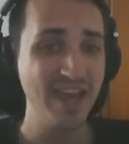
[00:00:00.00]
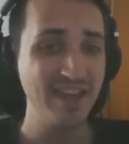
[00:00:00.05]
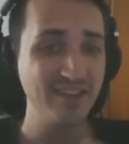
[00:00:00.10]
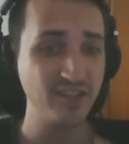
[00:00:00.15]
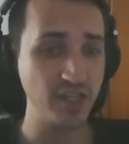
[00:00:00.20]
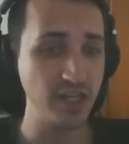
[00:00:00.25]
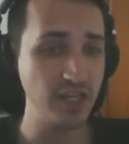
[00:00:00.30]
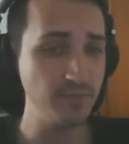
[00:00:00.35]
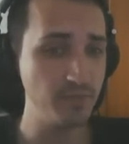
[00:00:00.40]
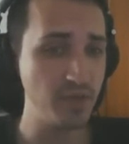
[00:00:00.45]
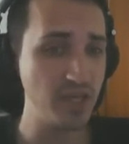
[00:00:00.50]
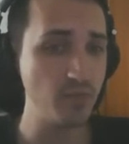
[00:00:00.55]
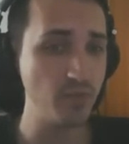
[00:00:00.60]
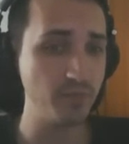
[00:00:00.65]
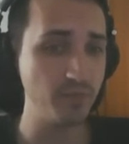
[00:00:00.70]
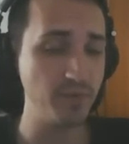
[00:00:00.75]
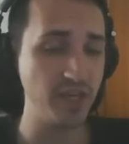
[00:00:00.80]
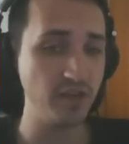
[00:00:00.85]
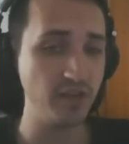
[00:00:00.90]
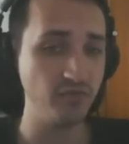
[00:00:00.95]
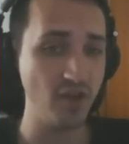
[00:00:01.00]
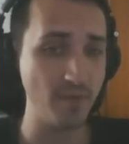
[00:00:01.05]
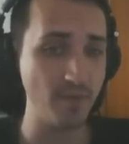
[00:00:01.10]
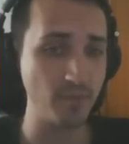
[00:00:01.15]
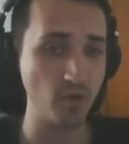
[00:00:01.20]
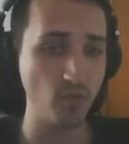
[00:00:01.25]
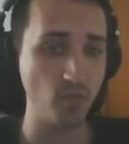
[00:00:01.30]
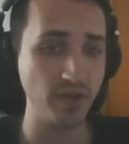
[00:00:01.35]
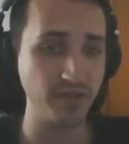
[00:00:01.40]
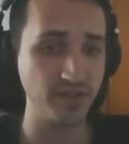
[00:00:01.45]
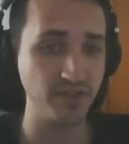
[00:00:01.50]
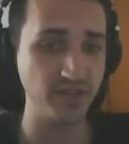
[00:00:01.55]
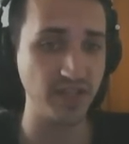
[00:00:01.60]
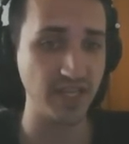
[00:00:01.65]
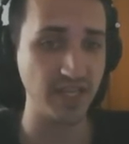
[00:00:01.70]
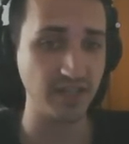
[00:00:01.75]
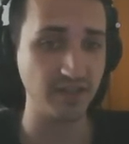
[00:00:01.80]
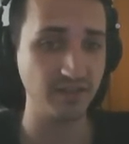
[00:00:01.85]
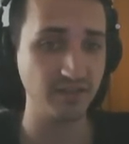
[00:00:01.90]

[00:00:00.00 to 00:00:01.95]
Team B would be number 1 seed